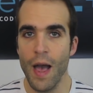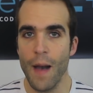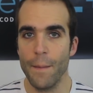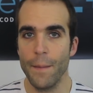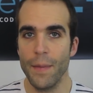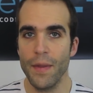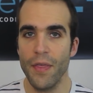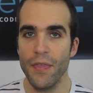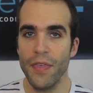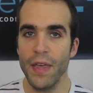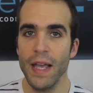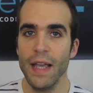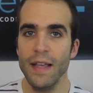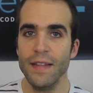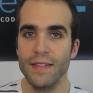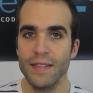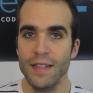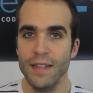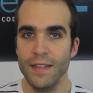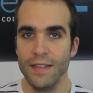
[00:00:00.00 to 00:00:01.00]
But the thing
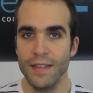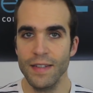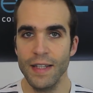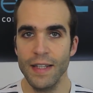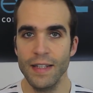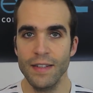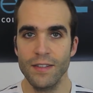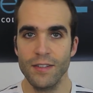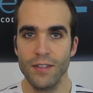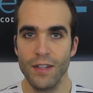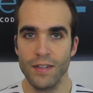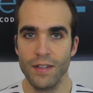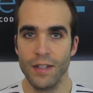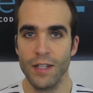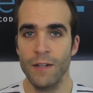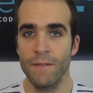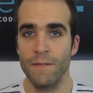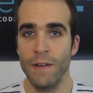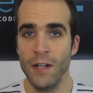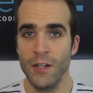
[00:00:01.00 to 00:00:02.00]
is, since it's just a
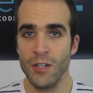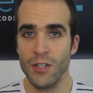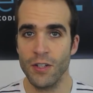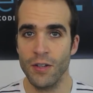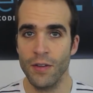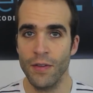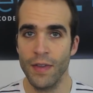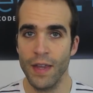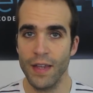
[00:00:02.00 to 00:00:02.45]
convention,